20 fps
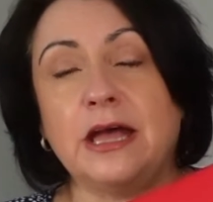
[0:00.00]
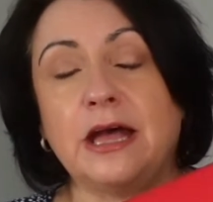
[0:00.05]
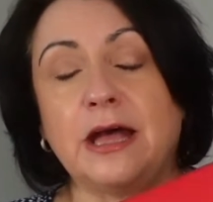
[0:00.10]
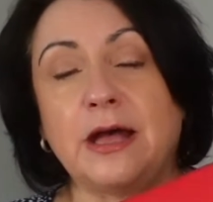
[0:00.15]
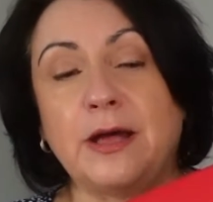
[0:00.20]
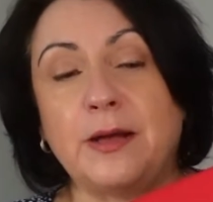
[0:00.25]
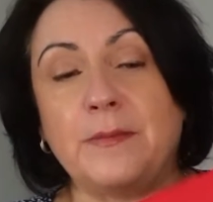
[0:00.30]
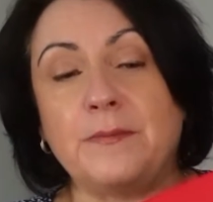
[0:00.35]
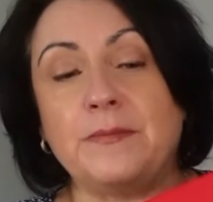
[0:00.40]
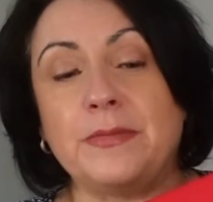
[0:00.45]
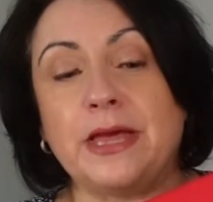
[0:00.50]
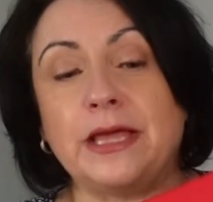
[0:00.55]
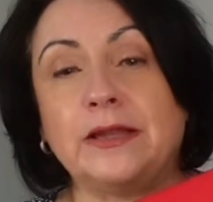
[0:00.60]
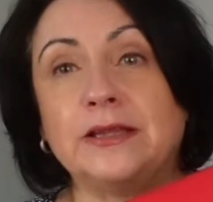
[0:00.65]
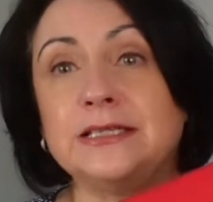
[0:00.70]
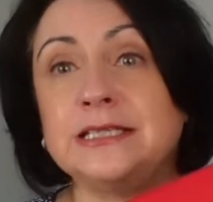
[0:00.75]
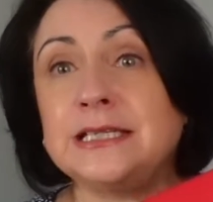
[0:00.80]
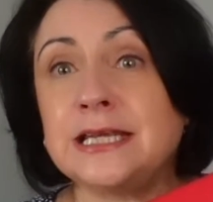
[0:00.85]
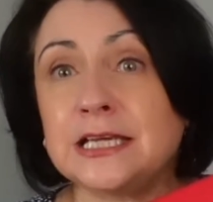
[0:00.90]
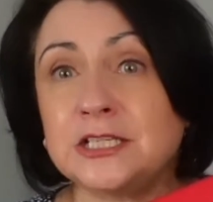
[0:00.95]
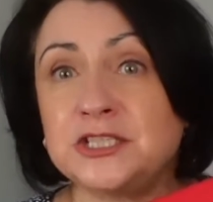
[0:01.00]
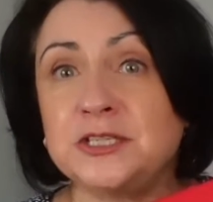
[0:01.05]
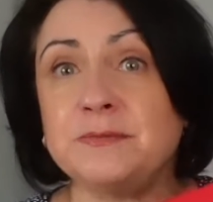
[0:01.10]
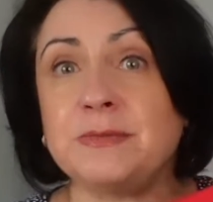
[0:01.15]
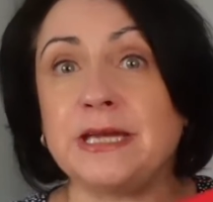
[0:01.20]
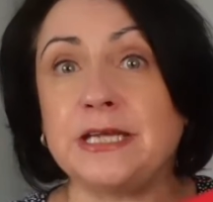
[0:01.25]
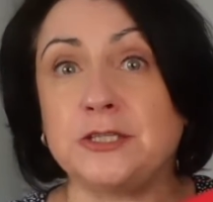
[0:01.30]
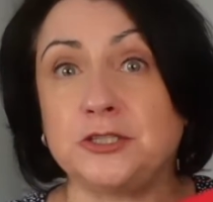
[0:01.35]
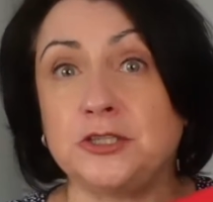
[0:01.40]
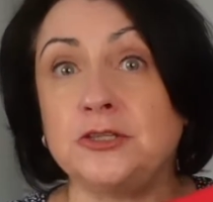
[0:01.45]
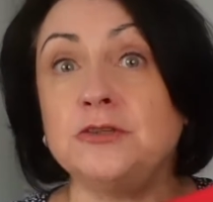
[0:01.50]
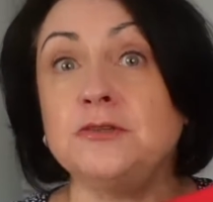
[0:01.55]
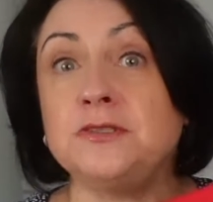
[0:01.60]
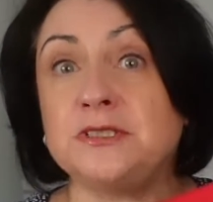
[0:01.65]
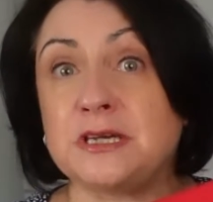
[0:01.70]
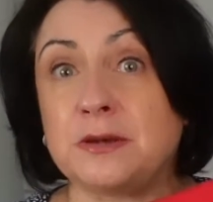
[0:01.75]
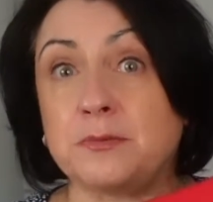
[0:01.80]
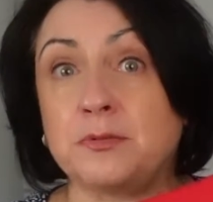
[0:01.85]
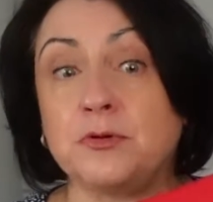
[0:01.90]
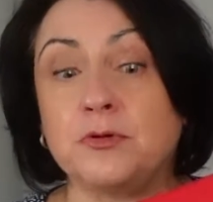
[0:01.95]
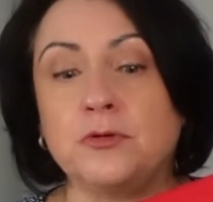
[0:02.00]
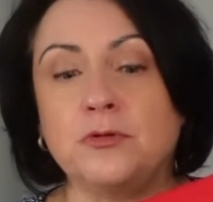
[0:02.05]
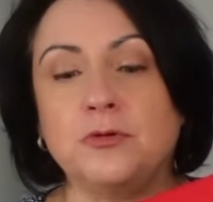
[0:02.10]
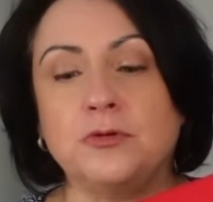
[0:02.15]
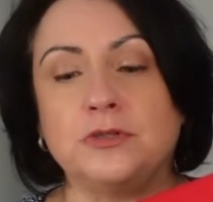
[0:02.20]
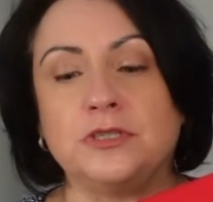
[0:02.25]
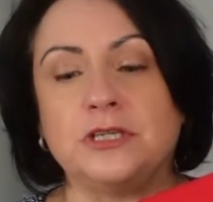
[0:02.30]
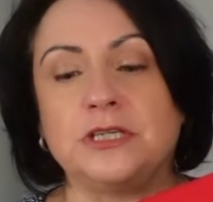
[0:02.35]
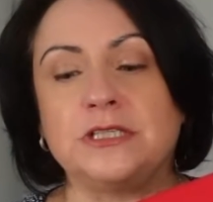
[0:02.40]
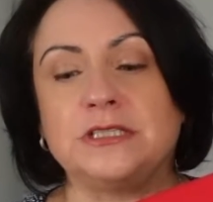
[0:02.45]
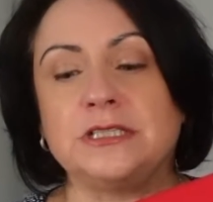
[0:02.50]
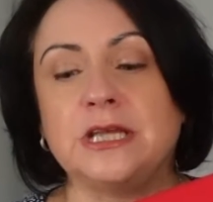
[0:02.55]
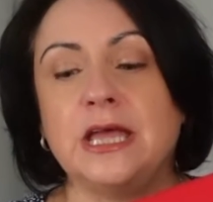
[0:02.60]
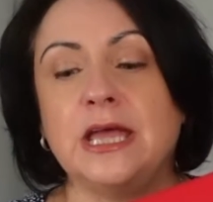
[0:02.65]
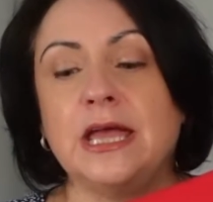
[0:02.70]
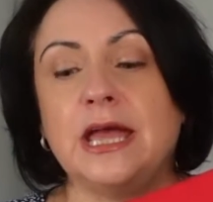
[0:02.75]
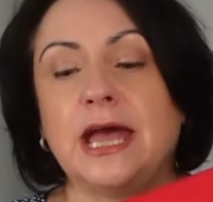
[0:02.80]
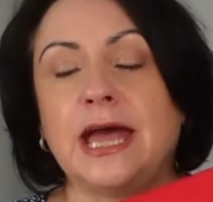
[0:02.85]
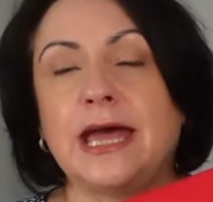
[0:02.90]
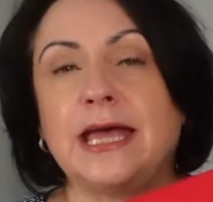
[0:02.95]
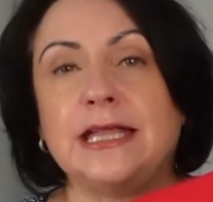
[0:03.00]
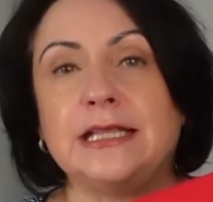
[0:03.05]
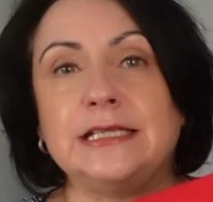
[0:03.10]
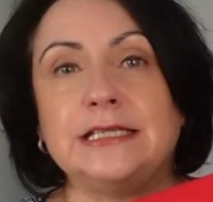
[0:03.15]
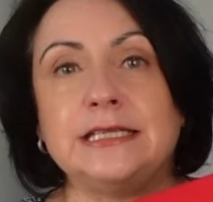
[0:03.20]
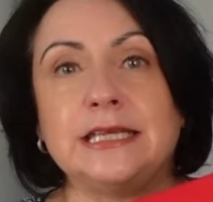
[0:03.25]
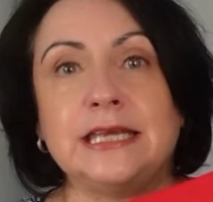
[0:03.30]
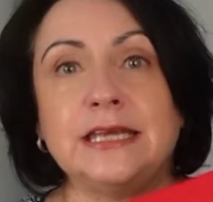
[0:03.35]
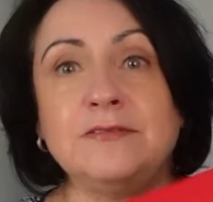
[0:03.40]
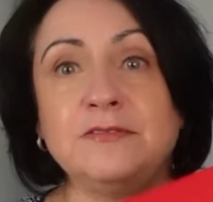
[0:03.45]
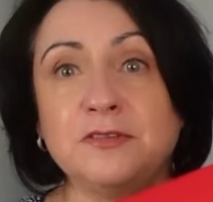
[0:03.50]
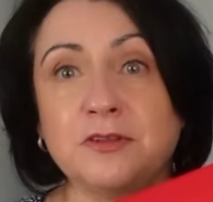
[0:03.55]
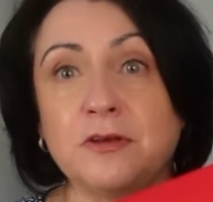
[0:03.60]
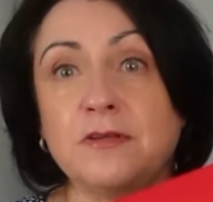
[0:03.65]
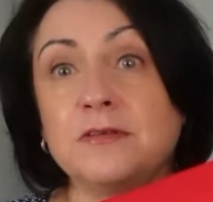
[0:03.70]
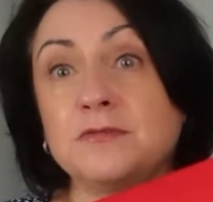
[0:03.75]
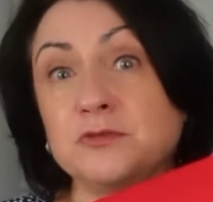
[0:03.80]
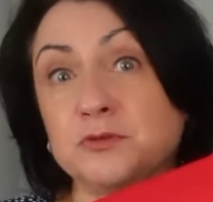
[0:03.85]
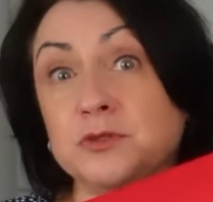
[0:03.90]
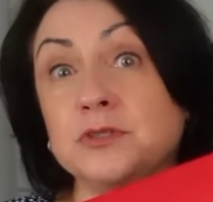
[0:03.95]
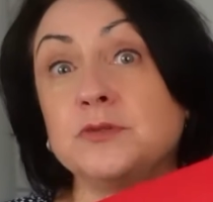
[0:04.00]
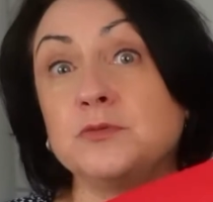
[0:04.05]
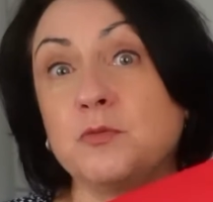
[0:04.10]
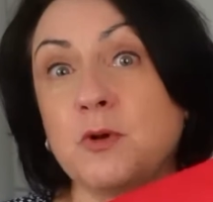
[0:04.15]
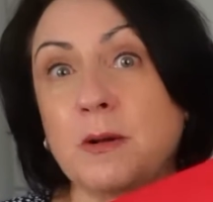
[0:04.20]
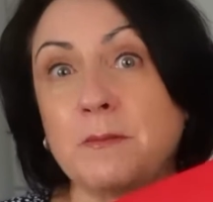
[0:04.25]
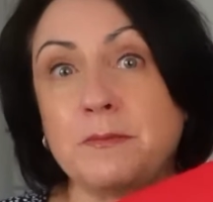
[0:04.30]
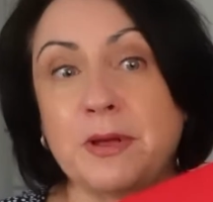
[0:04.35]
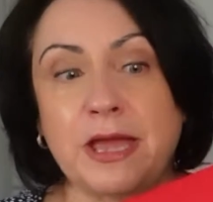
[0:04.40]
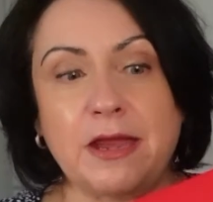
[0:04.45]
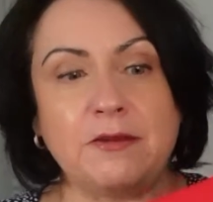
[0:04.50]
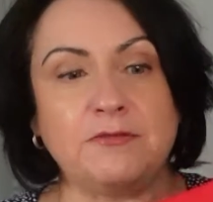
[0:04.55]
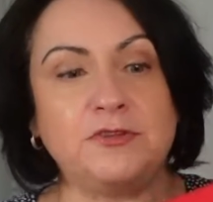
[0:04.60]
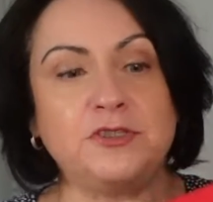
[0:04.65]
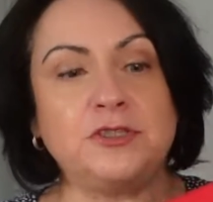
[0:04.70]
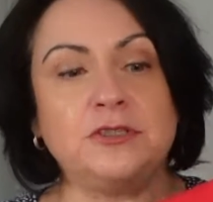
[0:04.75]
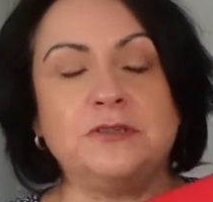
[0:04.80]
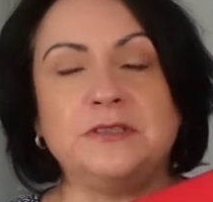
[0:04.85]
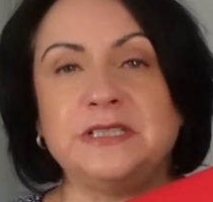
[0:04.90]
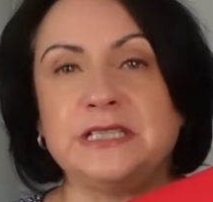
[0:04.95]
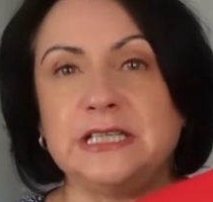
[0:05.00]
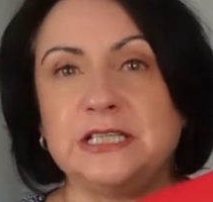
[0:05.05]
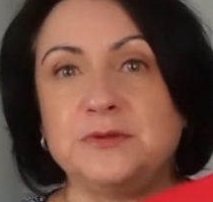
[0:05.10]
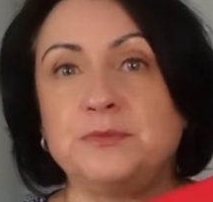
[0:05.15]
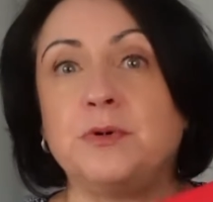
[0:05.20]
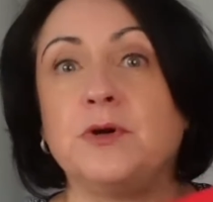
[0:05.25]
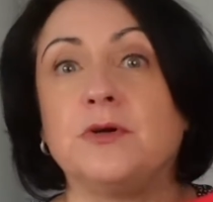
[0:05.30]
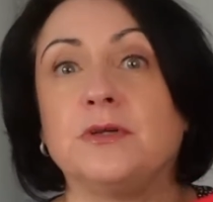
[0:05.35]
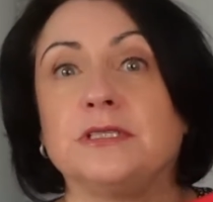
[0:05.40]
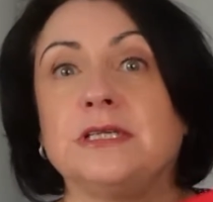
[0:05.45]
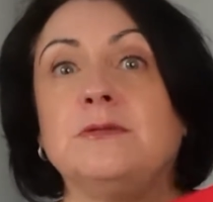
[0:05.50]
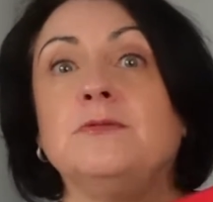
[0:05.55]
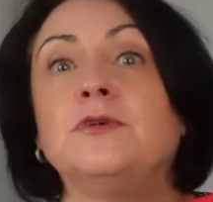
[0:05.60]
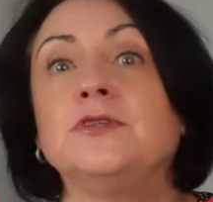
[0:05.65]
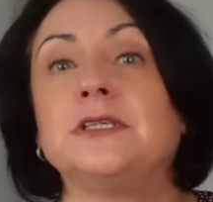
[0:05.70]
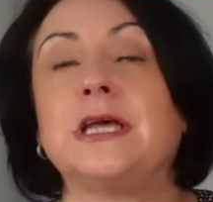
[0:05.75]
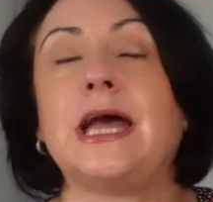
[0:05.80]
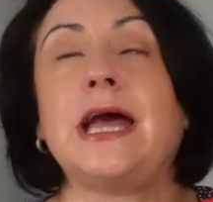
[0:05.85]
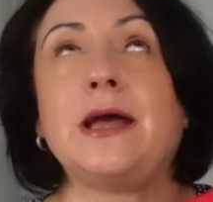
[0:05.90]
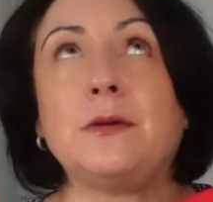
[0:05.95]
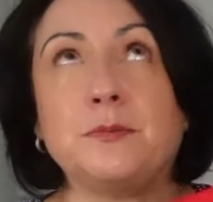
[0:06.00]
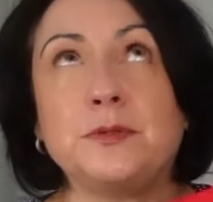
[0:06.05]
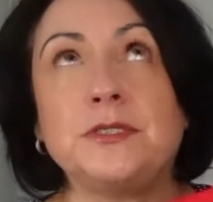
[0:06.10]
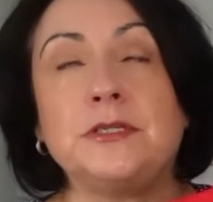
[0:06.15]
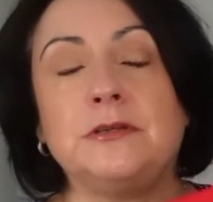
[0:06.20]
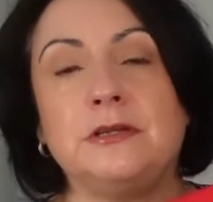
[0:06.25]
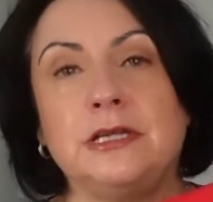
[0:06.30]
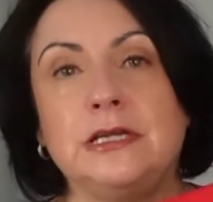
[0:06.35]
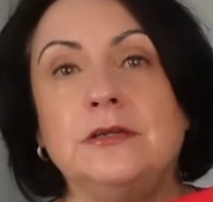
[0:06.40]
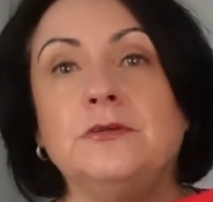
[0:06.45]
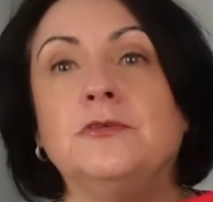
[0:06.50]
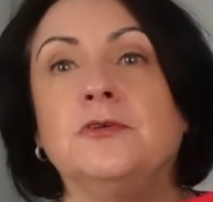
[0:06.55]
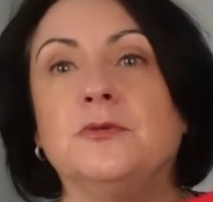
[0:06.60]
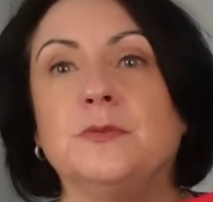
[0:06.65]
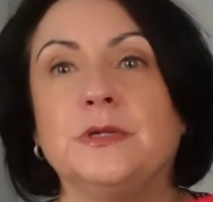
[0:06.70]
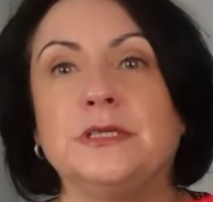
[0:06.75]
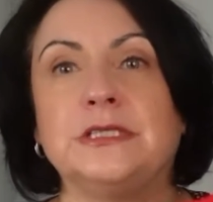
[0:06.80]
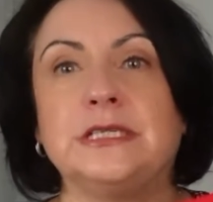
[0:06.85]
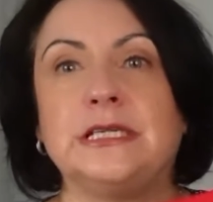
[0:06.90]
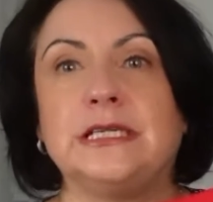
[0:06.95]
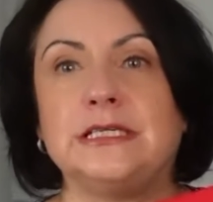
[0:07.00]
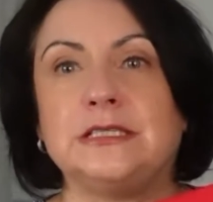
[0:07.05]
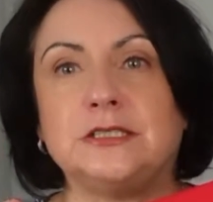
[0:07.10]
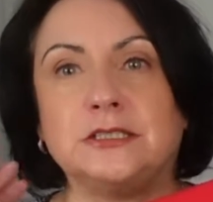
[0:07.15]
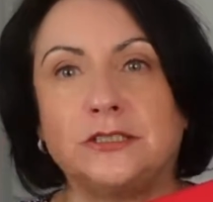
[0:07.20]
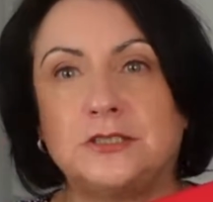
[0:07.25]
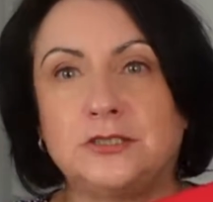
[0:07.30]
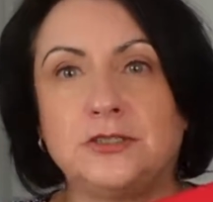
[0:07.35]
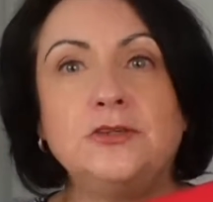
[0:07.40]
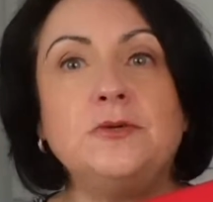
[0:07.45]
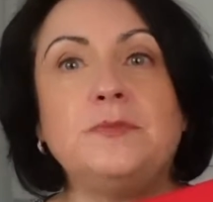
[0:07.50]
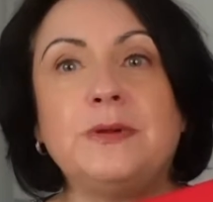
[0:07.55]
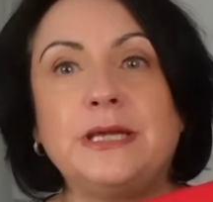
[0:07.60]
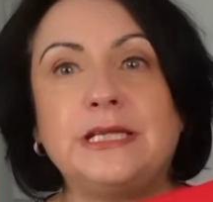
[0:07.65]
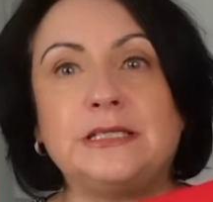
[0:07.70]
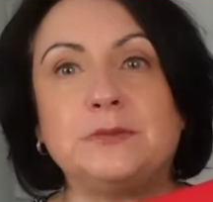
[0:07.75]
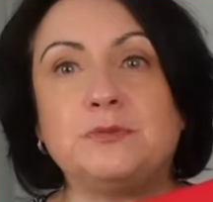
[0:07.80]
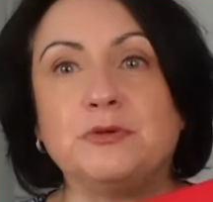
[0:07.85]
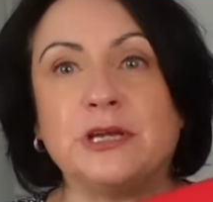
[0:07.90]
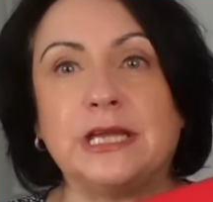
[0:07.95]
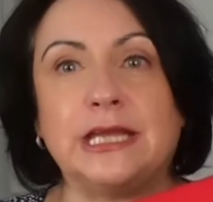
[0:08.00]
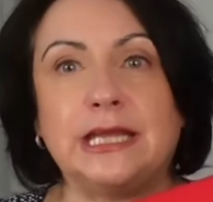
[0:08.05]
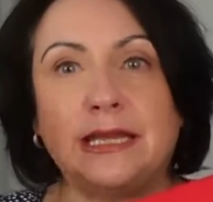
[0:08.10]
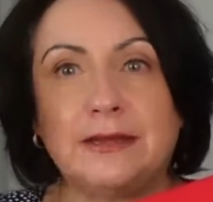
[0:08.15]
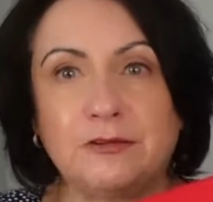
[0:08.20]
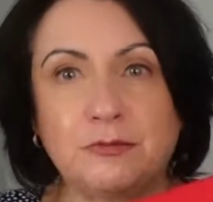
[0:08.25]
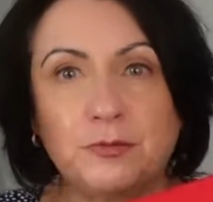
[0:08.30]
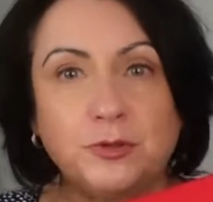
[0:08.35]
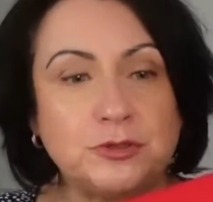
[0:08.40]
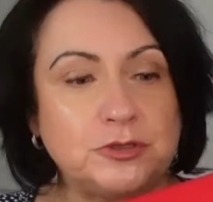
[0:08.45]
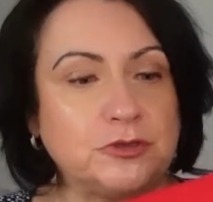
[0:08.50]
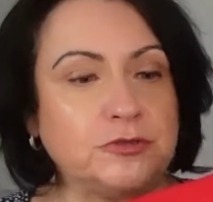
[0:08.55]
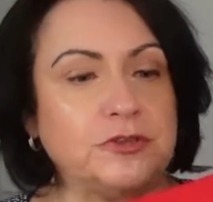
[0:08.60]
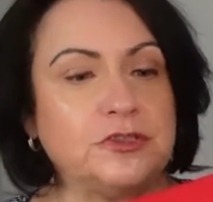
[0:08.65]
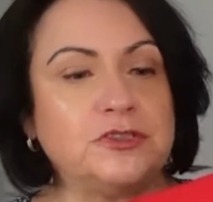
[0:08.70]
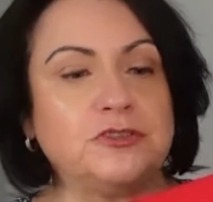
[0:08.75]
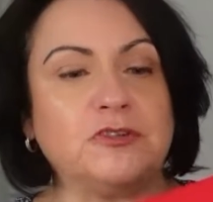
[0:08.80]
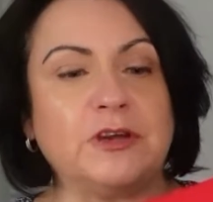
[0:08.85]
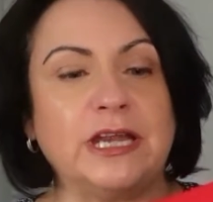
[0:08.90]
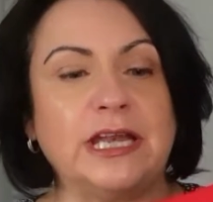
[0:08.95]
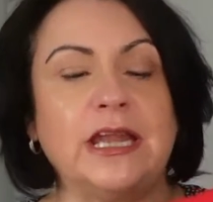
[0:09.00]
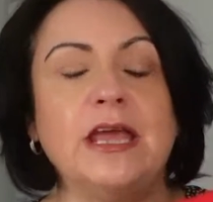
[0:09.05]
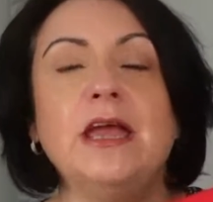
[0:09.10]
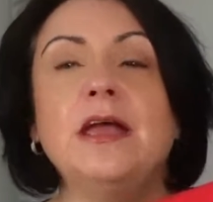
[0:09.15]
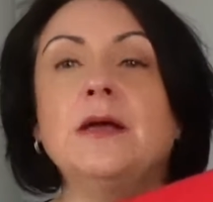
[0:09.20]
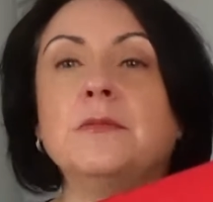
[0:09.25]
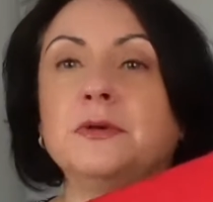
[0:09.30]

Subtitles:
and I did actually make 2 separate orders, and even though there was just 1 pair of shoes in each box, it was absolutely enormous and it's just too big to bring in here and put on the screen.